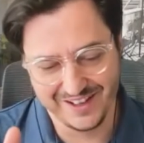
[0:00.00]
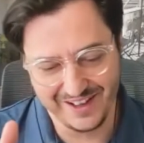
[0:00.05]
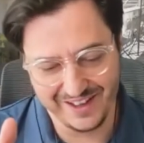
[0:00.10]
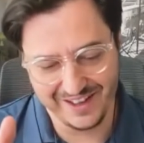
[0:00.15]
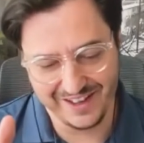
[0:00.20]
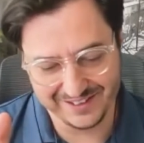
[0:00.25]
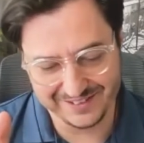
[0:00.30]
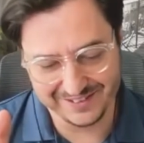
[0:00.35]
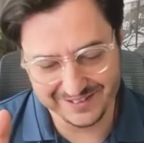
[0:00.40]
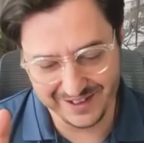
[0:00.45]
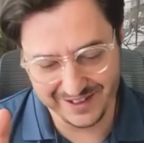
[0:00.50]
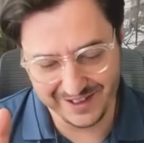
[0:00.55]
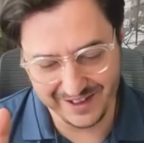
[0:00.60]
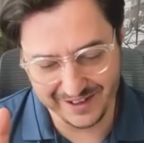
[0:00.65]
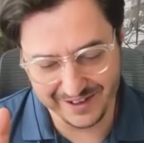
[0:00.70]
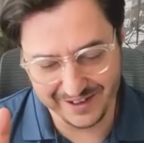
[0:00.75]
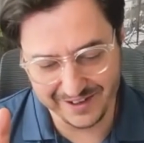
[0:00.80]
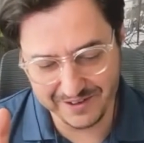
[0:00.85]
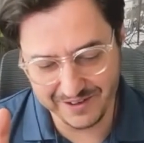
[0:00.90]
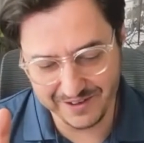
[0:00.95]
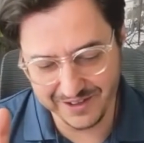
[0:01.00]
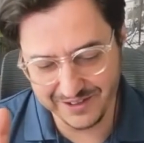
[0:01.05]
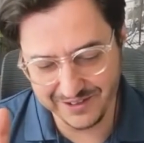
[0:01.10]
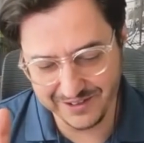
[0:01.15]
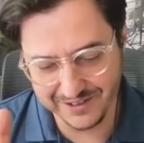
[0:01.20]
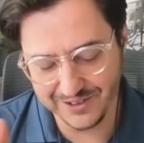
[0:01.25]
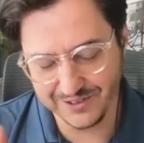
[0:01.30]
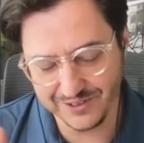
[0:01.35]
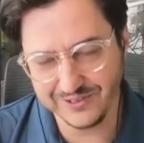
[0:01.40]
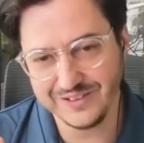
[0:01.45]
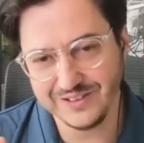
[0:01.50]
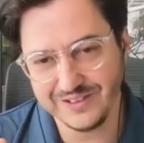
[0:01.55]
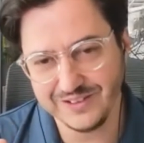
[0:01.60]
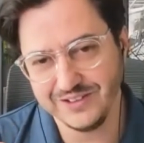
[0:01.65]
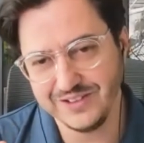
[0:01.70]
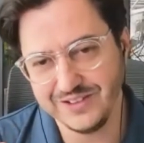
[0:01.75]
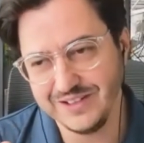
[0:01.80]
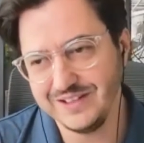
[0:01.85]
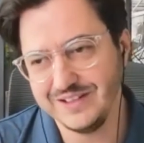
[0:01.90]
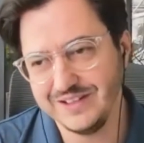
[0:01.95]
and uh, you don't, you
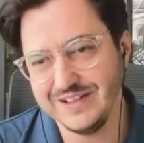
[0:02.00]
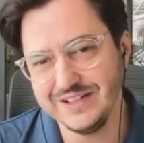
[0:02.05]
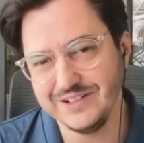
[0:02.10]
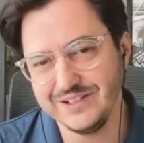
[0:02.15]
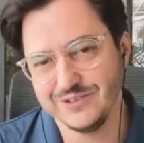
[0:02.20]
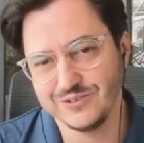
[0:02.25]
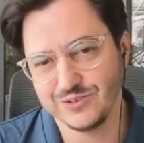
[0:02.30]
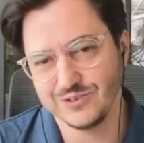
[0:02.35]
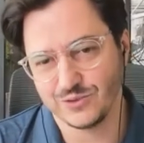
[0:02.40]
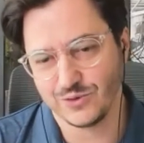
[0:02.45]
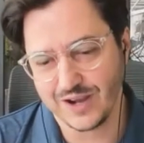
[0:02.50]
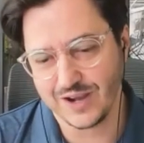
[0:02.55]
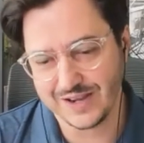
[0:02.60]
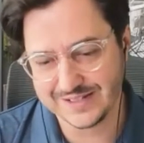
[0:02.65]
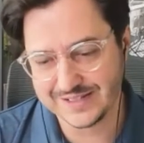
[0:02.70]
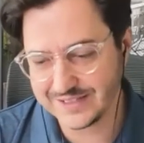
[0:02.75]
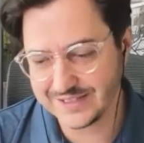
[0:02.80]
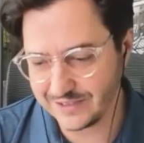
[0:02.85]
didn't need to trust,